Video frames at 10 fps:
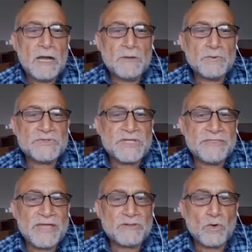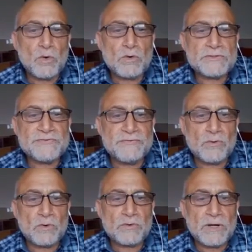would say, that calls
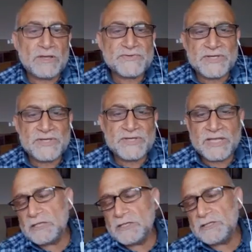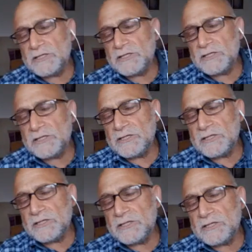for a single democratic
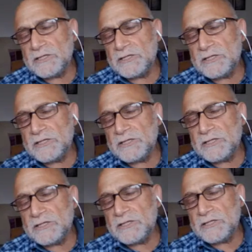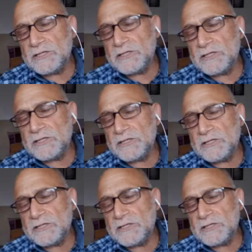state that
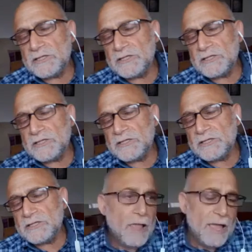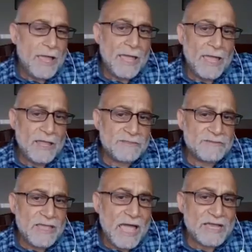recognizes
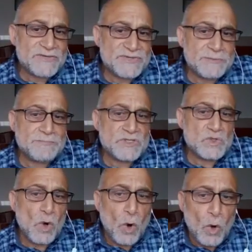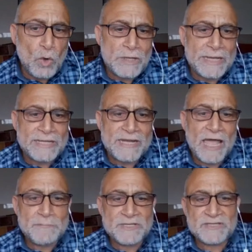and accepts all
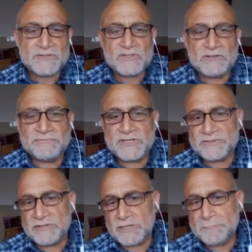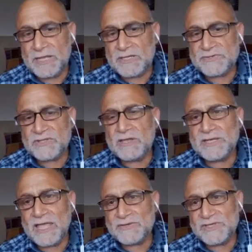inhabitants of historic
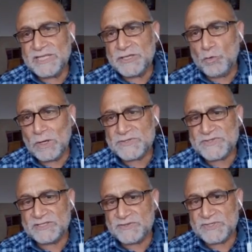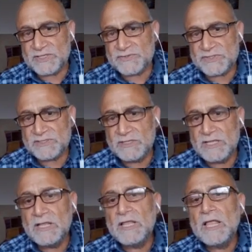Palestine as equal citizens
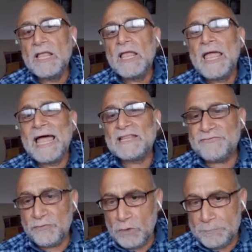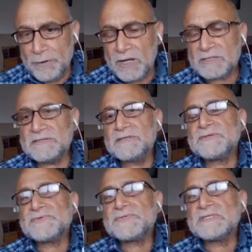and full
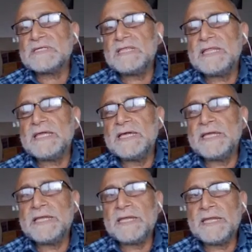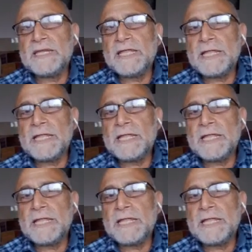partners in